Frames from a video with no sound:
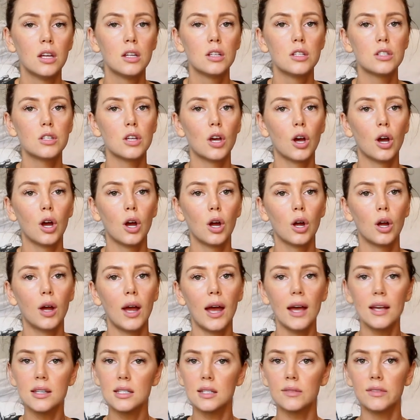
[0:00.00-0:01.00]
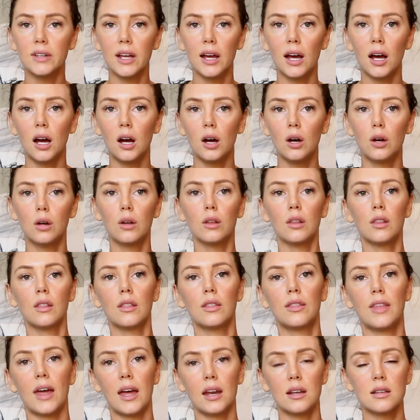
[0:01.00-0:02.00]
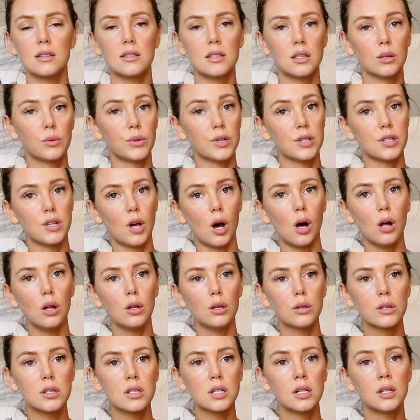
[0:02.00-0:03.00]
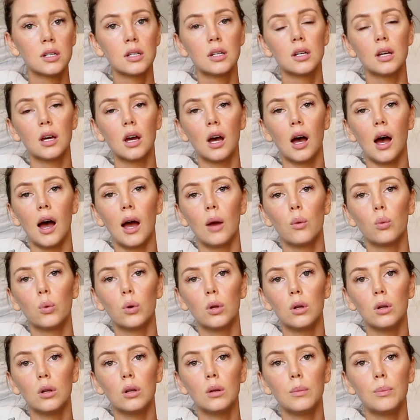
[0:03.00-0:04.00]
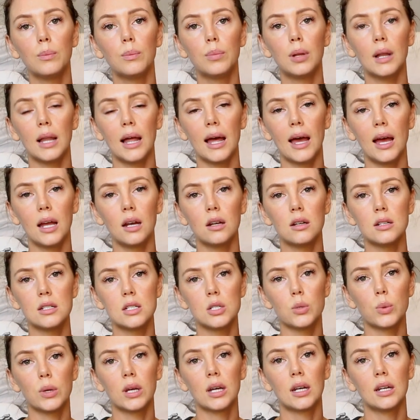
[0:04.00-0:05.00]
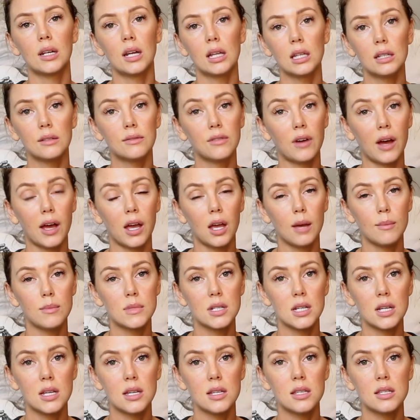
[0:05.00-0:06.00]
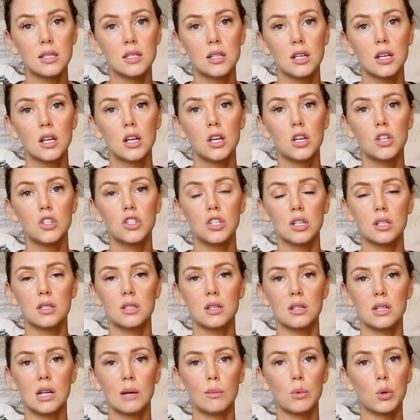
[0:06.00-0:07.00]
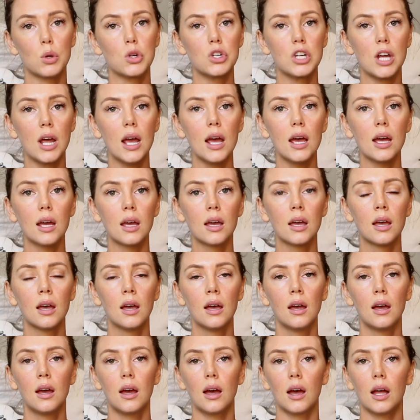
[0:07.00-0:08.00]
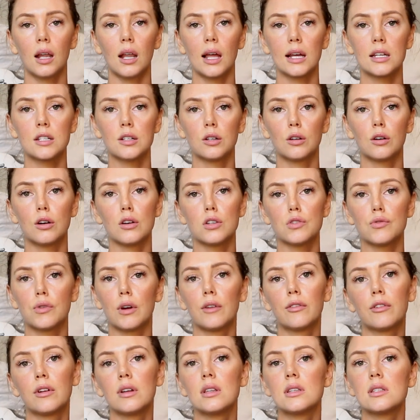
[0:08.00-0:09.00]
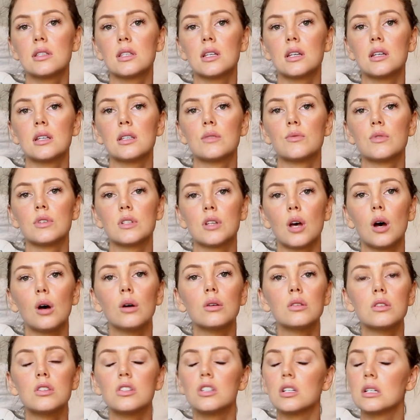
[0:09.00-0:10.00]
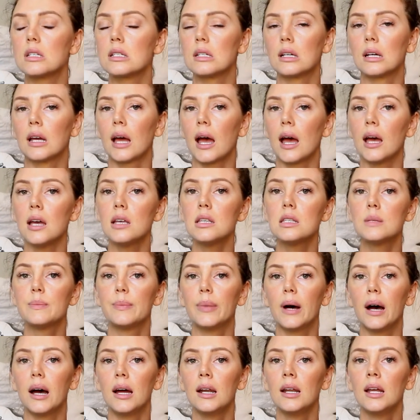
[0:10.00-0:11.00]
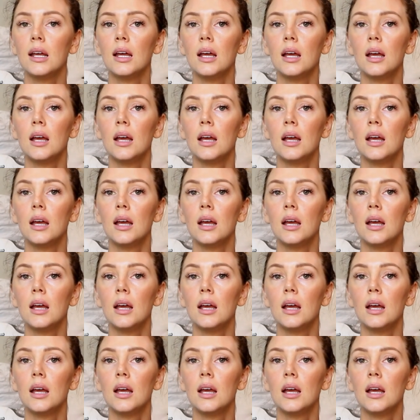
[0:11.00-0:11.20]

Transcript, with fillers: So as of now, that is the result. I will plan on doing another Viome test just to double check. I like to cross-reference these results just in case, but